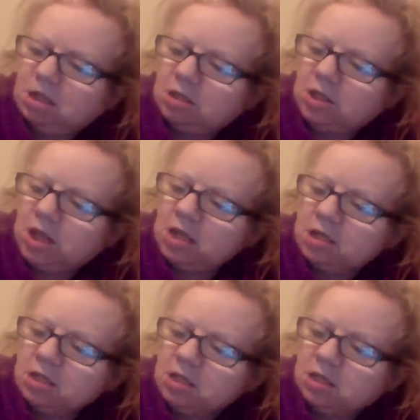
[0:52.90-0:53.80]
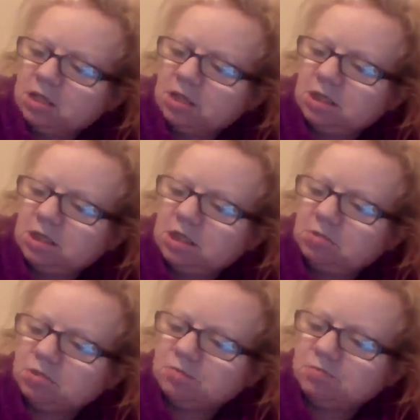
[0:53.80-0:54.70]
then it
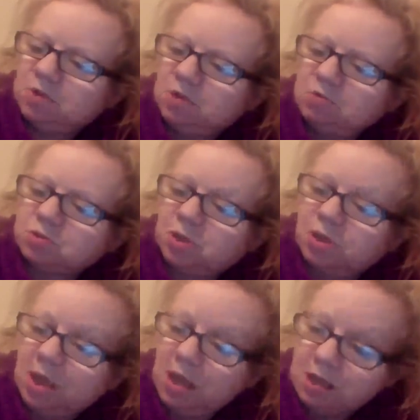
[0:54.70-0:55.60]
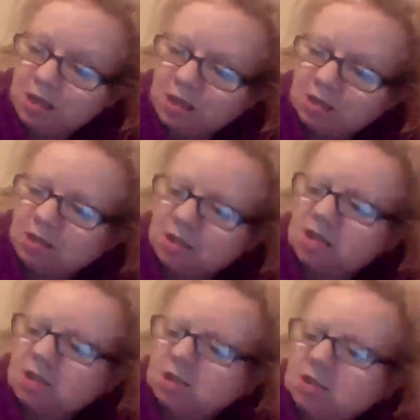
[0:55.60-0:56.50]
was involved, then
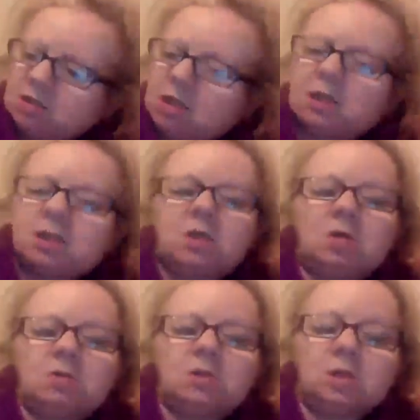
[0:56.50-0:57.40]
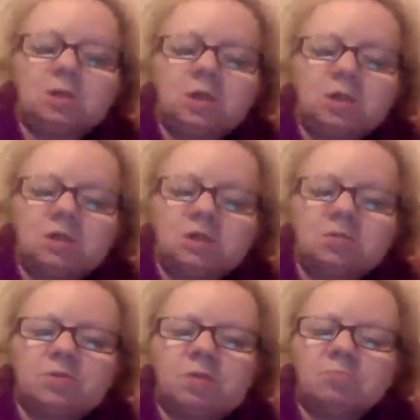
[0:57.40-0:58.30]
taking on this
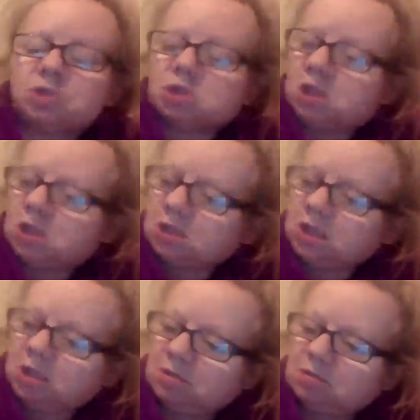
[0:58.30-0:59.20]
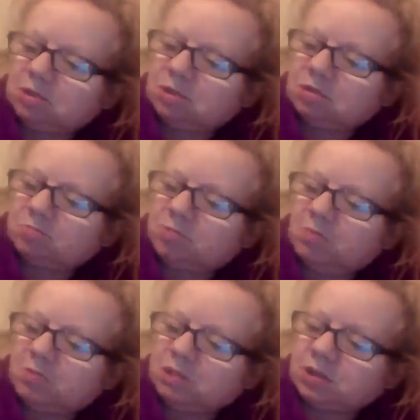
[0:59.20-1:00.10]
North Hampshire County Council,
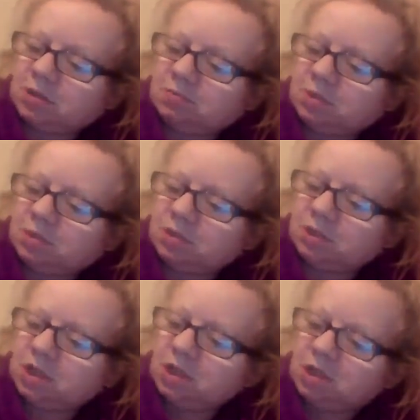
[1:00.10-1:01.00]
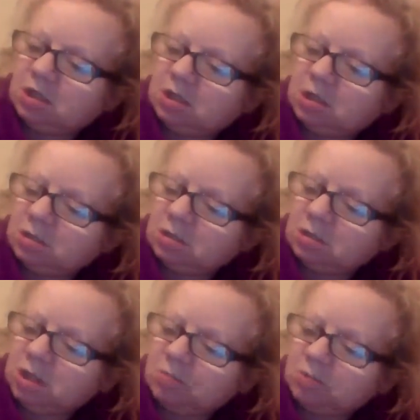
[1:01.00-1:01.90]
public servants, local
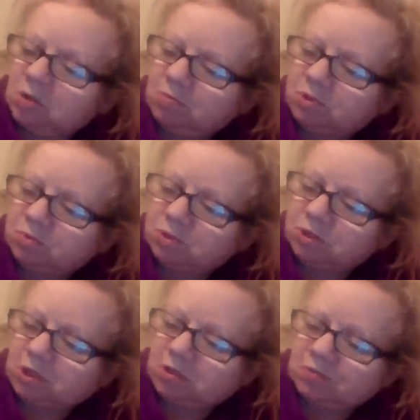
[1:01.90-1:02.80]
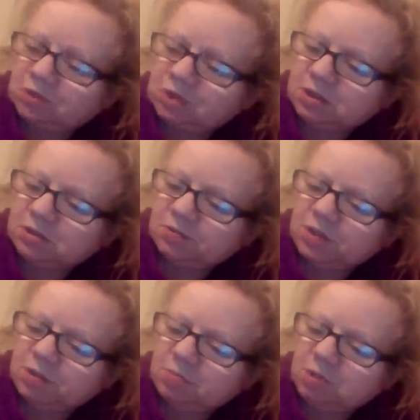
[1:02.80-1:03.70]
government ombudsman services, a
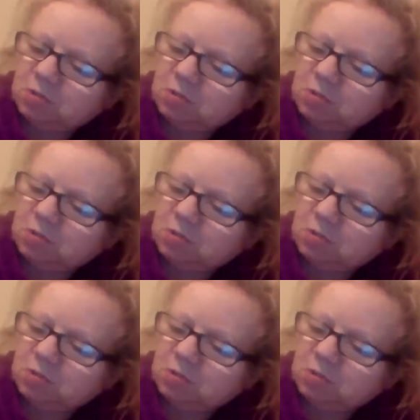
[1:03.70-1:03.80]
female